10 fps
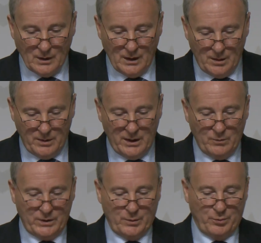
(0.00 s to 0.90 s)
In a meeting
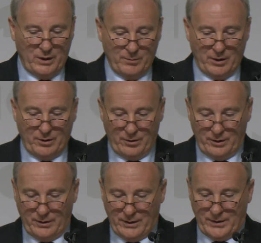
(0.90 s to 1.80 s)
with the Premier
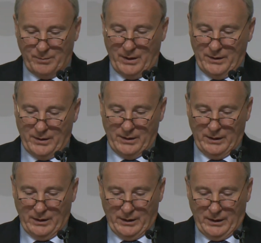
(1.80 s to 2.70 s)
earlier this month,
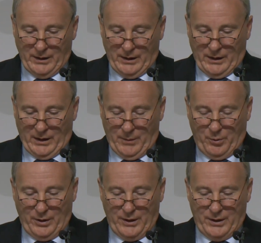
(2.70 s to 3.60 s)
I
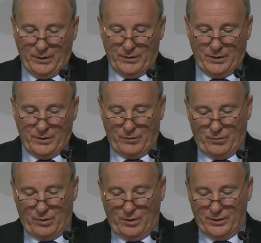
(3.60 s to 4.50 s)
pointed out the
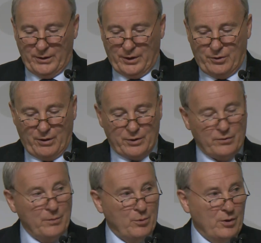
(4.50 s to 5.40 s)
role that the
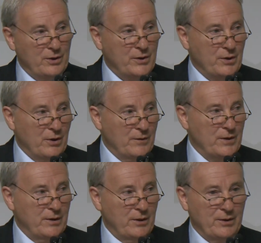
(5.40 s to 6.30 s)
Treasury Board serves
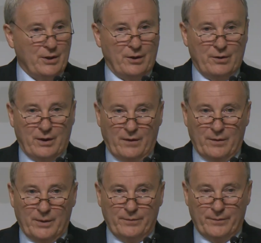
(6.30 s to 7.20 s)
in the Ontario
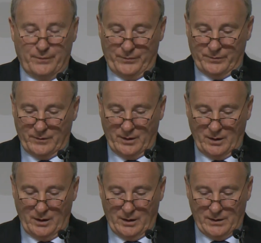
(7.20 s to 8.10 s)
government.
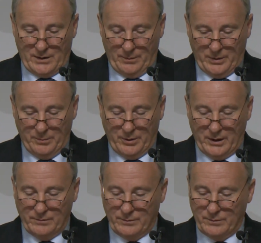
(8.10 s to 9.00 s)
Simply put,
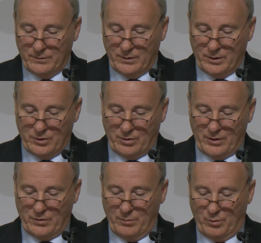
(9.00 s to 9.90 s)

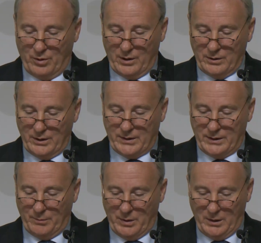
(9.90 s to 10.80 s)
Treasury Board looks at
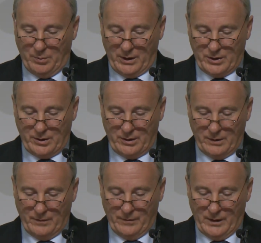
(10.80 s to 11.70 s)
the big picture
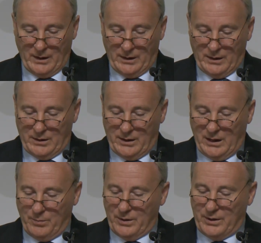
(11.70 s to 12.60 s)
to
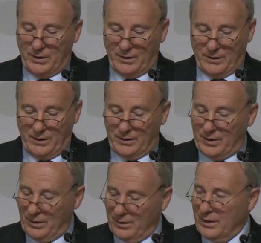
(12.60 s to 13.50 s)
keep the
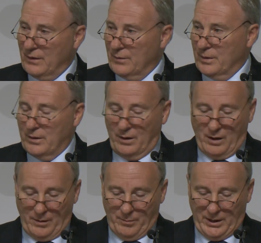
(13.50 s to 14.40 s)
Ontario government
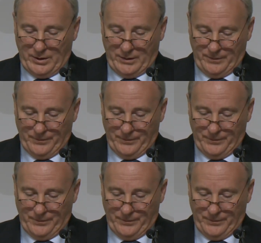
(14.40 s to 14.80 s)
on budget.